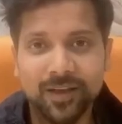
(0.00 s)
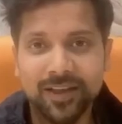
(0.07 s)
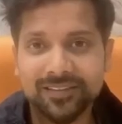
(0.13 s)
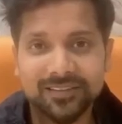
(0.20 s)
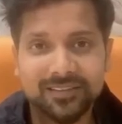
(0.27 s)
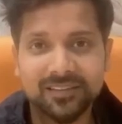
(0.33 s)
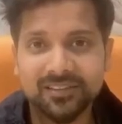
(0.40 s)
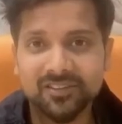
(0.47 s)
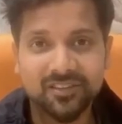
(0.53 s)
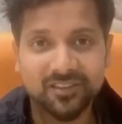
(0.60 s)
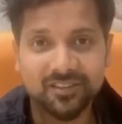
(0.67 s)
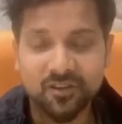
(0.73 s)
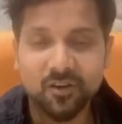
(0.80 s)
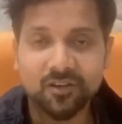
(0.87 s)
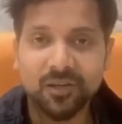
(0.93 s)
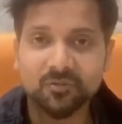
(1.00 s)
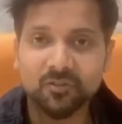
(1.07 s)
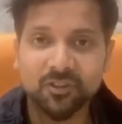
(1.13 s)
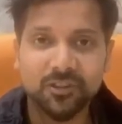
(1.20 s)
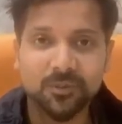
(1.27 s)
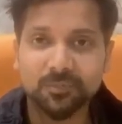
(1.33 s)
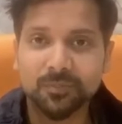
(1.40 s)
Excellence does not come
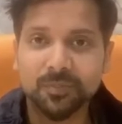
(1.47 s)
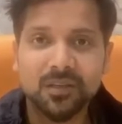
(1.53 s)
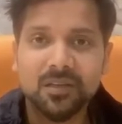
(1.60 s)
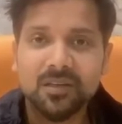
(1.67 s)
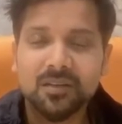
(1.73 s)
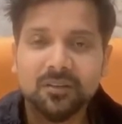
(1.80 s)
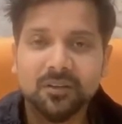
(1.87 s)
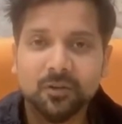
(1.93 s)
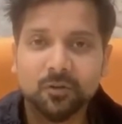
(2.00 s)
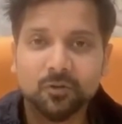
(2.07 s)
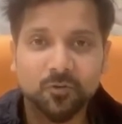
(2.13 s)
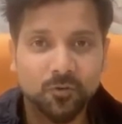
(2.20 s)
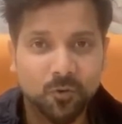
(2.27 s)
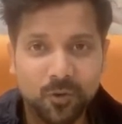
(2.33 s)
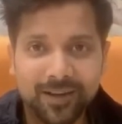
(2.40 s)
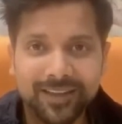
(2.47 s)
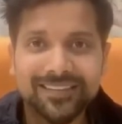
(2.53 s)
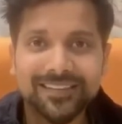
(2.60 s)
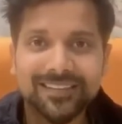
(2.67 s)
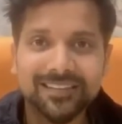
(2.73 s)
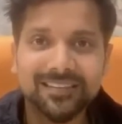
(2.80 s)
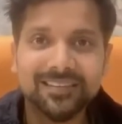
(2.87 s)
cheap. You know, so if you want
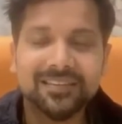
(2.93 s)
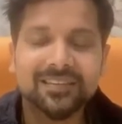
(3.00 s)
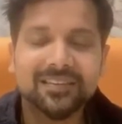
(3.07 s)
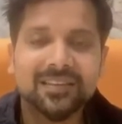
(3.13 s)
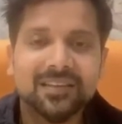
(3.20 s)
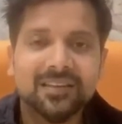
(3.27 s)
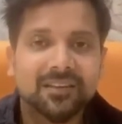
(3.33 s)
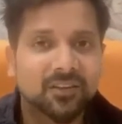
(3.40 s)
excellence,